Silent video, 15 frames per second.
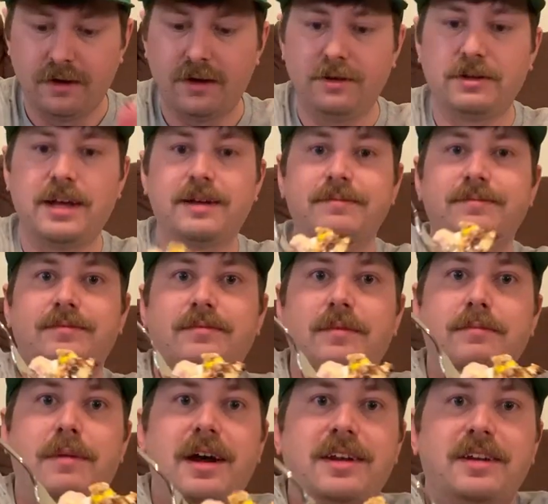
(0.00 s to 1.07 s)
Okay,
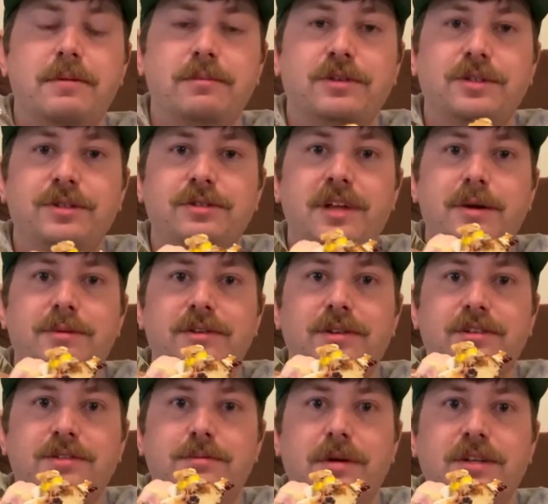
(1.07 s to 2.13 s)
bite number two, that one
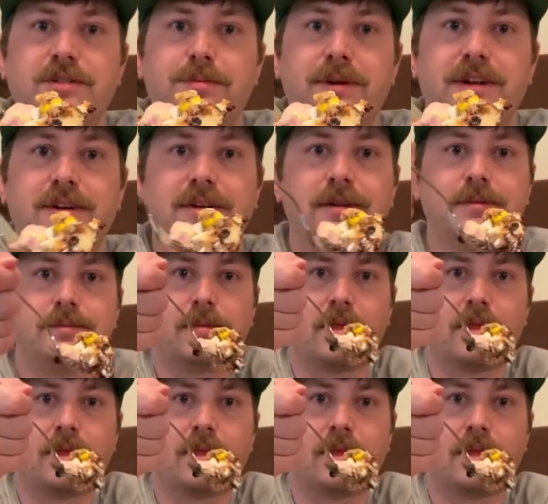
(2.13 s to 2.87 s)
looks much better.